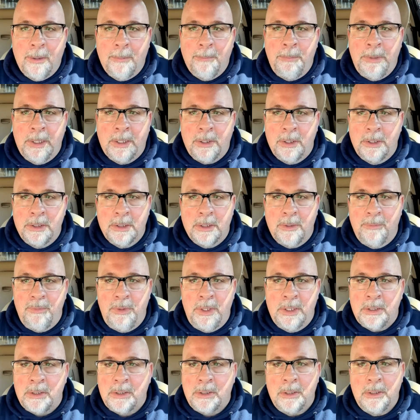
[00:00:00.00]
because of
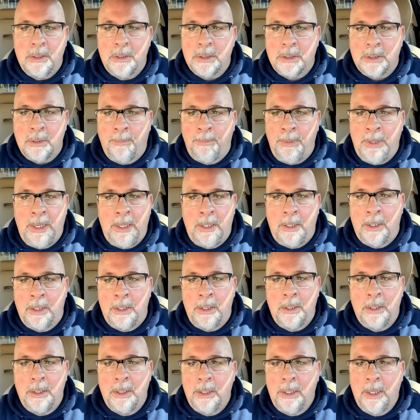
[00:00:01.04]
this
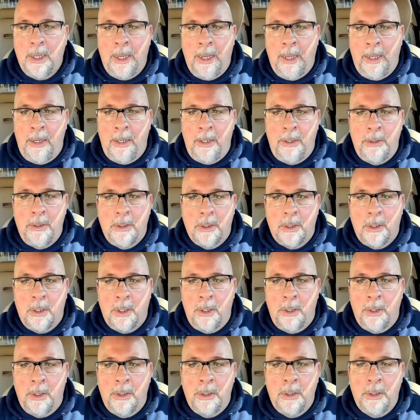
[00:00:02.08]
subpoena and
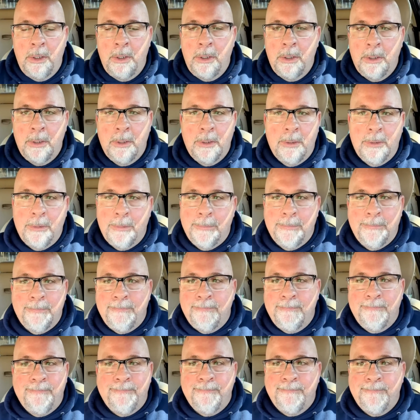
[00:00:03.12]
her,
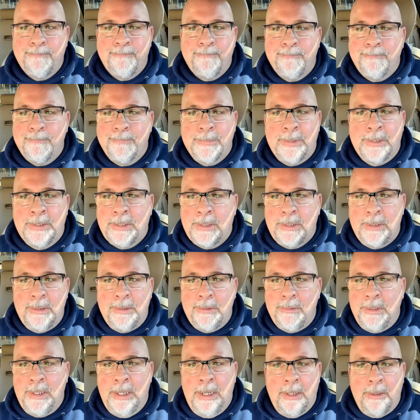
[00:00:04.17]
uh,
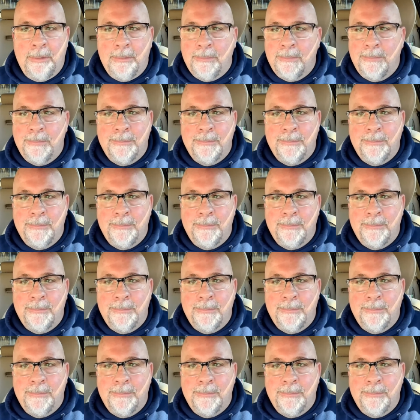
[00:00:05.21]
you know,